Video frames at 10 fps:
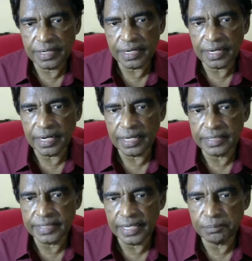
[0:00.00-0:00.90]

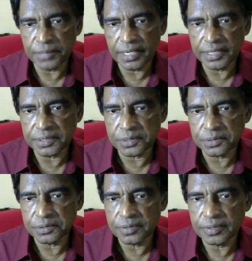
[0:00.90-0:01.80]
and that may lead
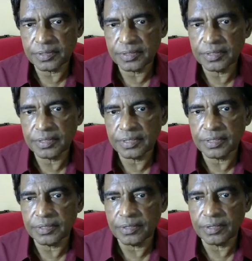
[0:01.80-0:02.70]
to
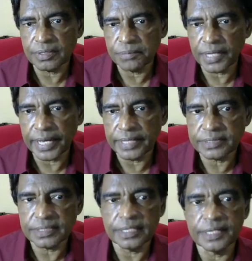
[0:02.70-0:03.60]

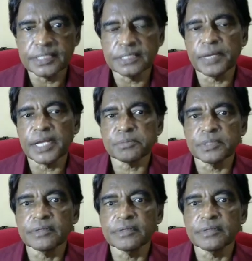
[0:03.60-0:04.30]
non-compliance disease management.